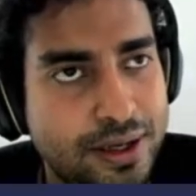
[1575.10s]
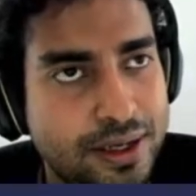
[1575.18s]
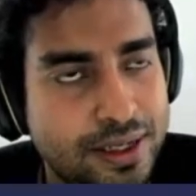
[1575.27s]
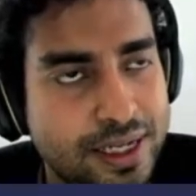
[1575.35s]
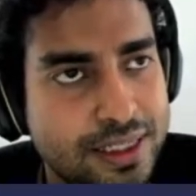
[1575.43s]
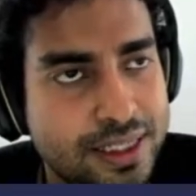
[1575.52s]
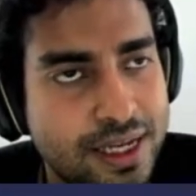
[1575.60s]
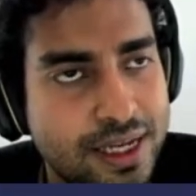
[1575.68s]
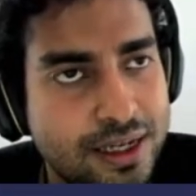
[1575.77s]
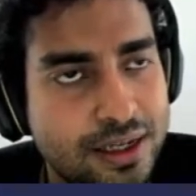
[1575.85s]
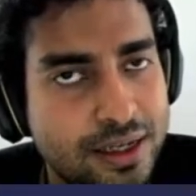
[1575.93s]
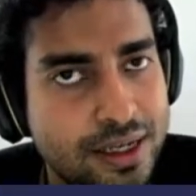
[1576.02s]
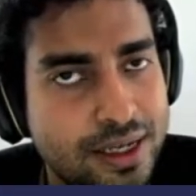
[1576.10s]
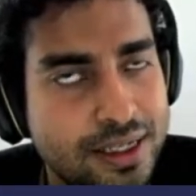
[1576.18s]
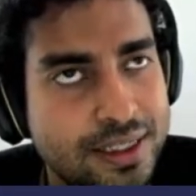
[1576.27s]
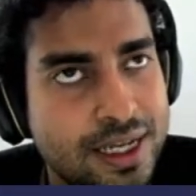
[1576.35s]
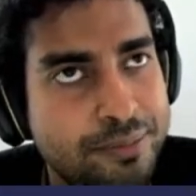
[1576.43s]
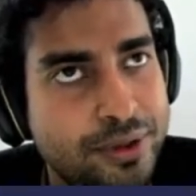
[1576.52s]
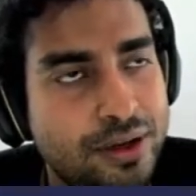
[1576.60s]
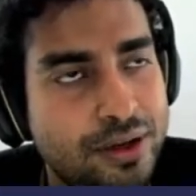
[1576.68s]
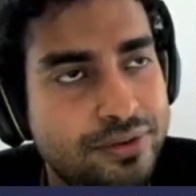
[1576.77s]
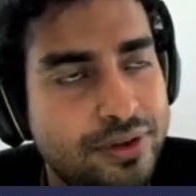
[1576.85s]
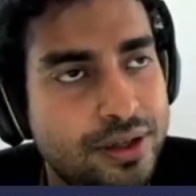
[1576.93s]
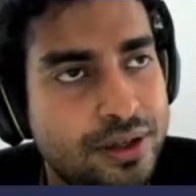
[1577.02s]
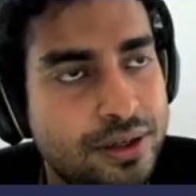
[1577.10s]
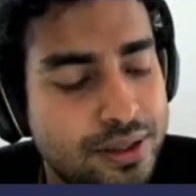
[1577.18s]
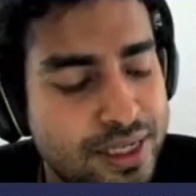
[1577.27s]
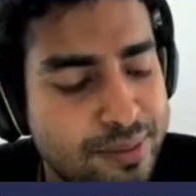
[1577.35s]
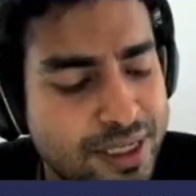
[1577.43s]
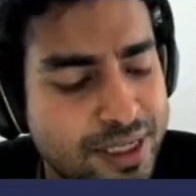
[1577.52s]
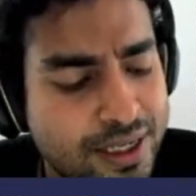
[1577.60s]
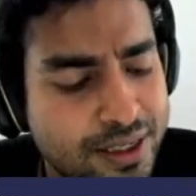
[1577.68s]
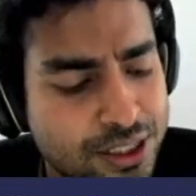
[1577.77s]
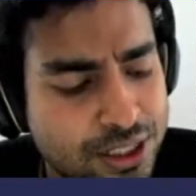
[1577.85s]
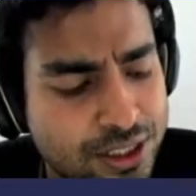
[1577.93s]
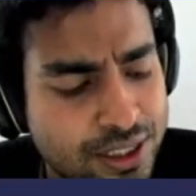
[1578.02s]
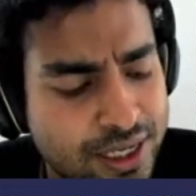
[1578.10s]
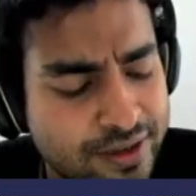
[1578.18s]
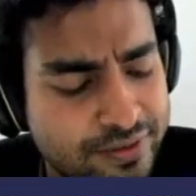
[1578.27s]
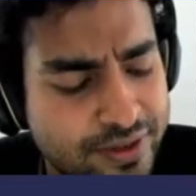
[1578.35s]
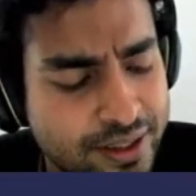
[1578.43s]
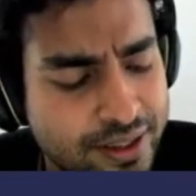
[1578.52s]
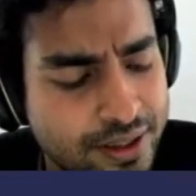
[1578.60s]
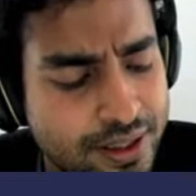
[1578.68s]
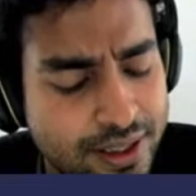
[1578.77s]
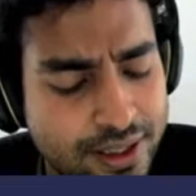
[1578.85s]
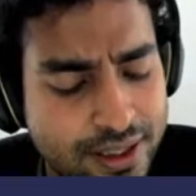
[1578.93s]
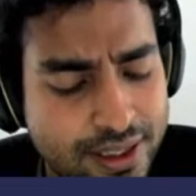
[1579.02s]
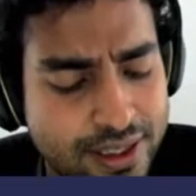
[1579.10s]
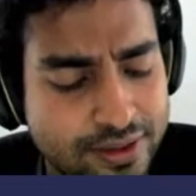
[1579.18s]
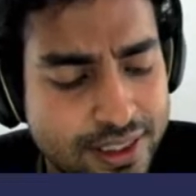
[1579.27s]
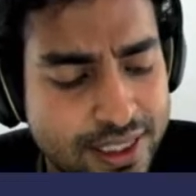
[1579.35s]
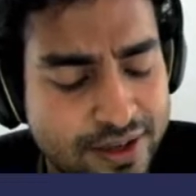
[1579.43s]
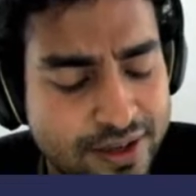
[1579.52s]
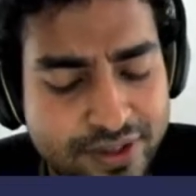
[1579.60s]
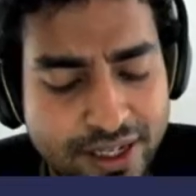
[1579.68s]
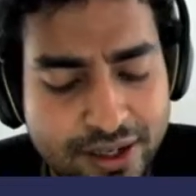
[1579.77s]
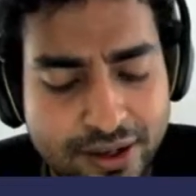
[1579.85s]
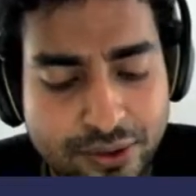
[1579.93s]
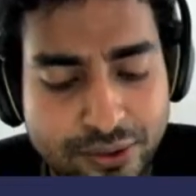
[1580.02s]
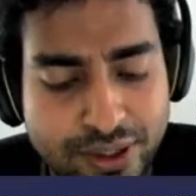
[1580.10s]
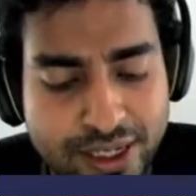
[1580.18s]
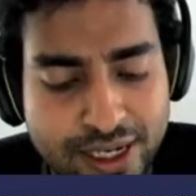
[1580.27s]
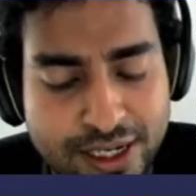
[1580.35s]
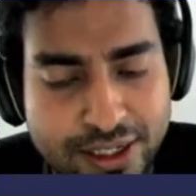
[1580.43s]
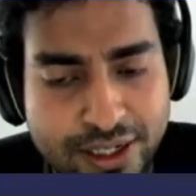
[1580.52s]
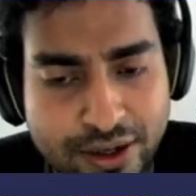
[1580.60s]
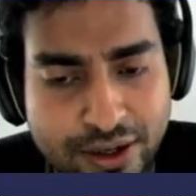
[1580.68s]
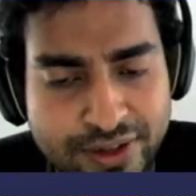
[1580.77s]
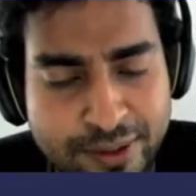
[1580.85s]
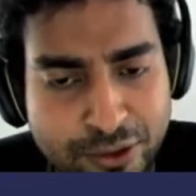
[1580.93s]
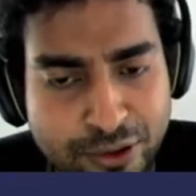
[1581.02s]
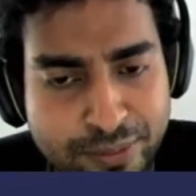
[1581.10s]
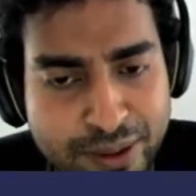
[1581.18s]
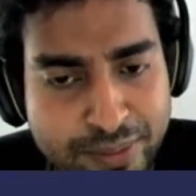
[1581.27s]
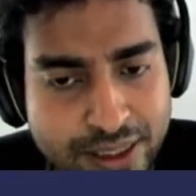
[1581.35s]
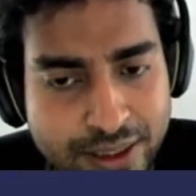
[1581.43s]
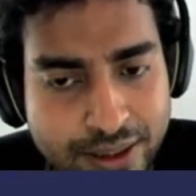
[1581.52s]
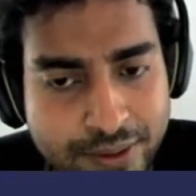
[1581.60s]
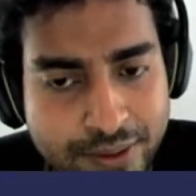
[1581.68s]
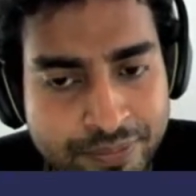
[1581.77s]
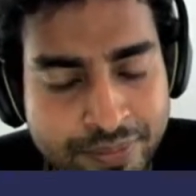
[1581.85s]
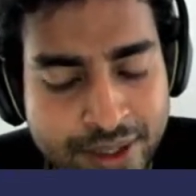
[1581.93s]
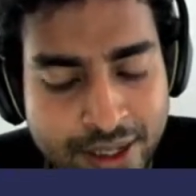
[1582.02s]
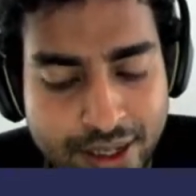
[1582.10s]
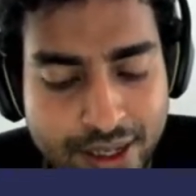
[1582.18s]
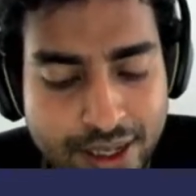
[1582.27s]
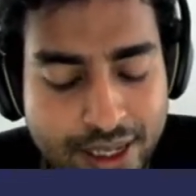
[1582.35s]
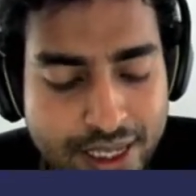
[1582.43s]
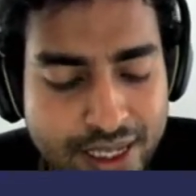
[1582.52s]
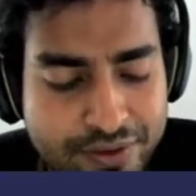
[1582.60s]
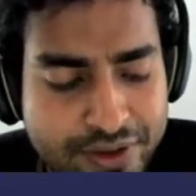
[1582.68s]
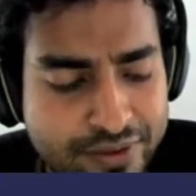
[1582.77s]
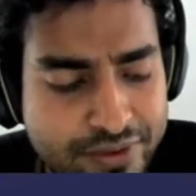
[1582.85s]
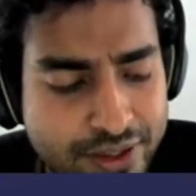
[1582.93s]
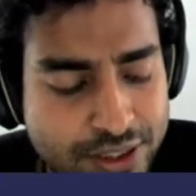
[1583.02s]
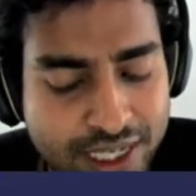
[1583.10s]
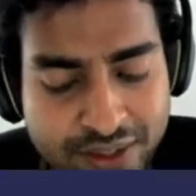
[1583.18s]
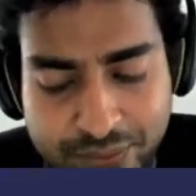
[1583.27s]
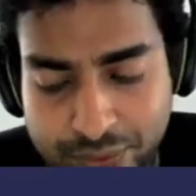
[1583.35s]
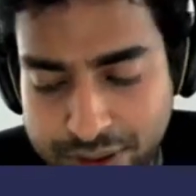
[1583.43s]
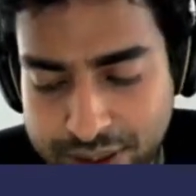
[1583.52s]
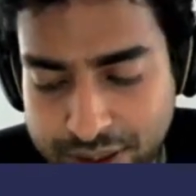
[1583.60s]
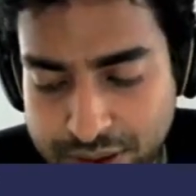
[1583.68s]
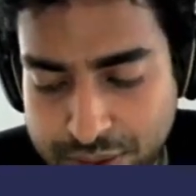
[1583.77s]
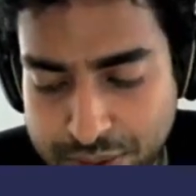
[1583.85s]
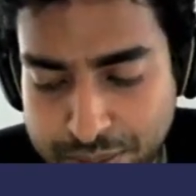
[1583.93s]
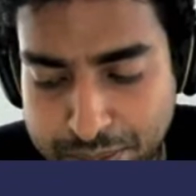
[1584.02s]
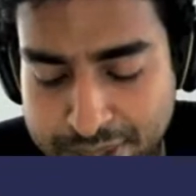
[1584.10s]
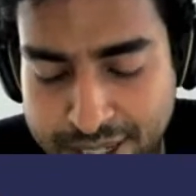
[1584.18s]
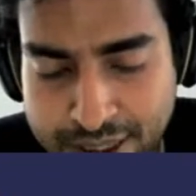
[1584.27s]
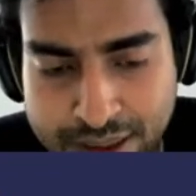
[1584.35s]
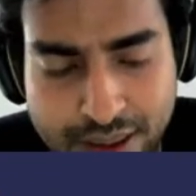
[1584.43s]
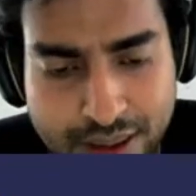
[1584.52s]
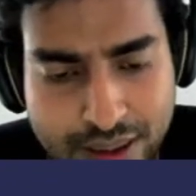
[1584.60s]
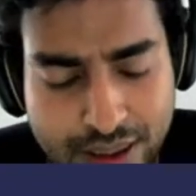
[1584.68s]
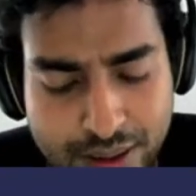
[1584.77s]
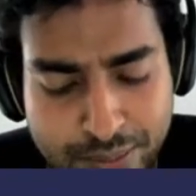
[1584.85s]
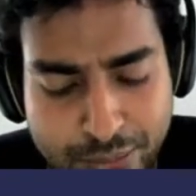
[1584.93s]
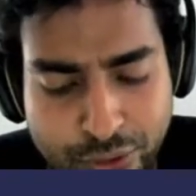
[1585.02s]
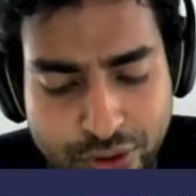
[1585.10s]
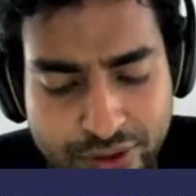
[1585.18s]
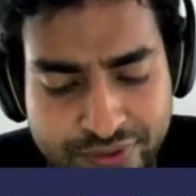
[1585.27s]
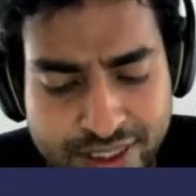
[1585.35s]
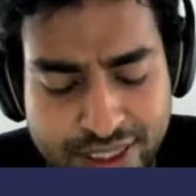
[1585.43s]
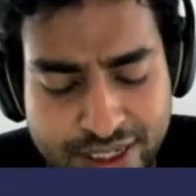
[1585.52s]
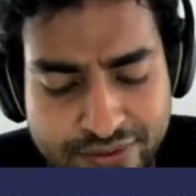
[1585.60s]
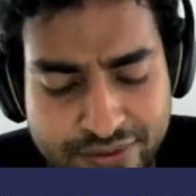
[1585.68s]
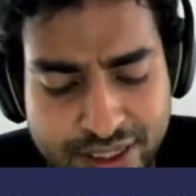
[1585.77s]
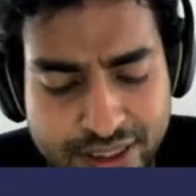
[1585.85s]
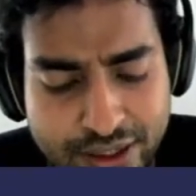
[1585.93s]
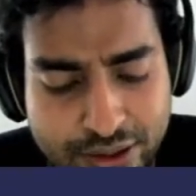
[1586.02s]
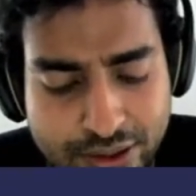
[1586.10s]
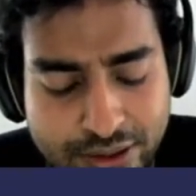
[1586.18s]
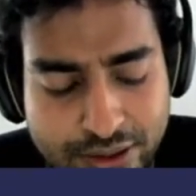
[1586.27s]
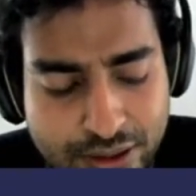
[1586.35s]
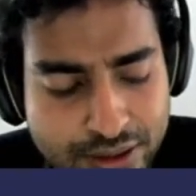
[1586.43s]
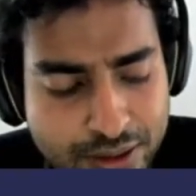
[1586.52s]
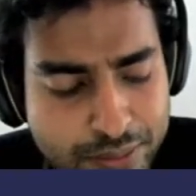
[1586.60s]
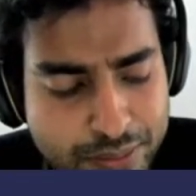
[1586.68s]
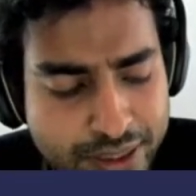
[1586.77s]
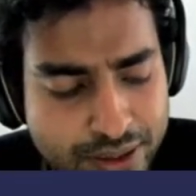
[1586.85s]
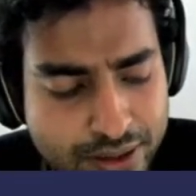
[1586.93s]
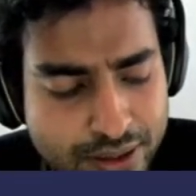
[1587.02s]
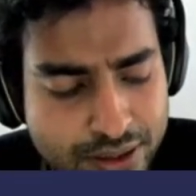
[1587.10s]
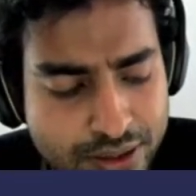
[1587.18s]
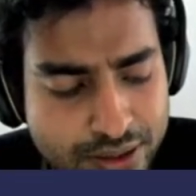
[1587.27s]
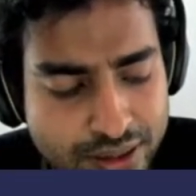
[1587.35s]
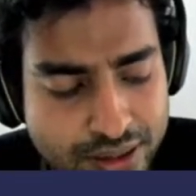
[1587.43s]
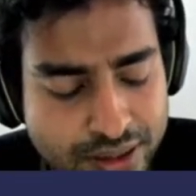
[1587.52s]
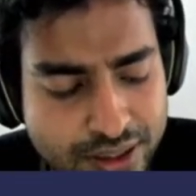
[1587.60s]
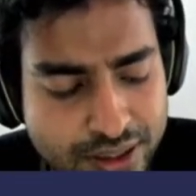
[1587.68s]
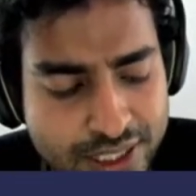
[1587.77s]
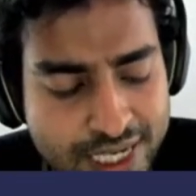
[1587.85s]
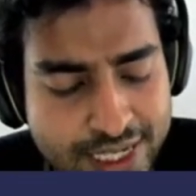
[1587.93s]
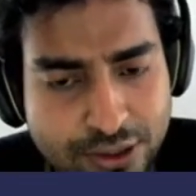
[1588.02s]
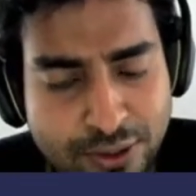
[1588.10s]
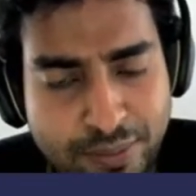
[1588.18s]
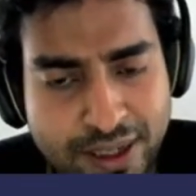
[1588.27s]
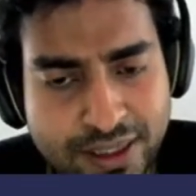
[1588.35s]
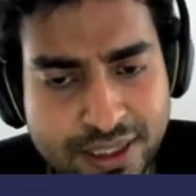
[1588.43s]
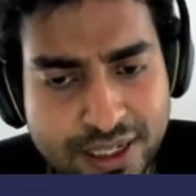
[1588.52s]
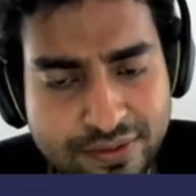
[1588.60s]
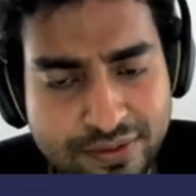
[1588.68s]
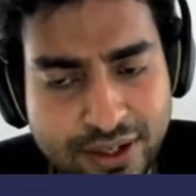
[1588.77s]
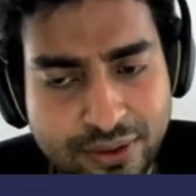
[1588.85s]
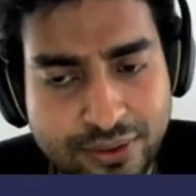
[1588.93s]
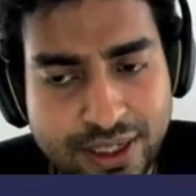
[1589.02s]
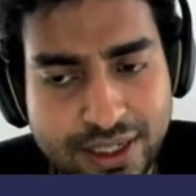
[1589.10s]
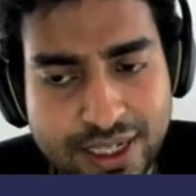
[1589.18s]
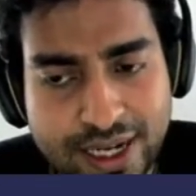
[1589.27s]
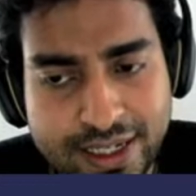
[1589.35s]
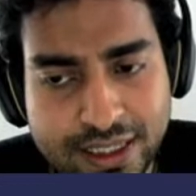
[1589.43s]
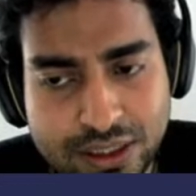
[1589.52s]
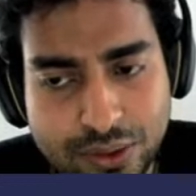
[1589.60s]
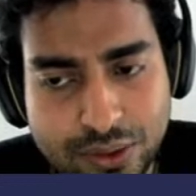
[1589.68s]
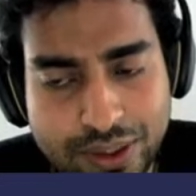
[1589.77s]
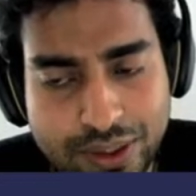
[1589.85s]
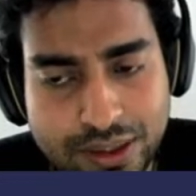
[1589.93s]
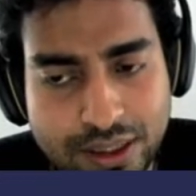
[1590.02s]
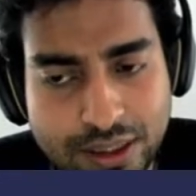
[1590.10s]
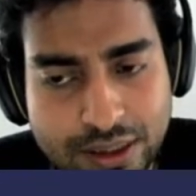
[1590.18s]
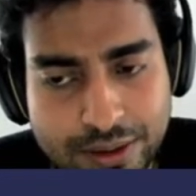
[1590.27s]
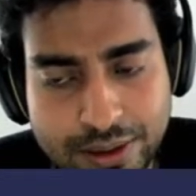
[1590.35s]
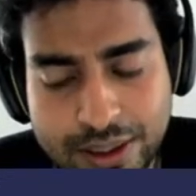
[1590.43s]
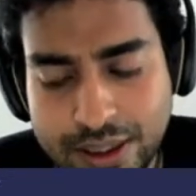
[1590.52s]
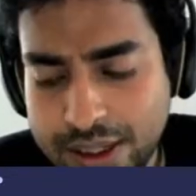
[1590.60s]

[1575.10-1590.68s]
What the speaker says: let's take an example of a limited edition NFT. Now, this NFT, only 100 of them could be minted. Even if a chain wanted to mint more of these NFTs, they could not, because the right to mint this NFT only lies with the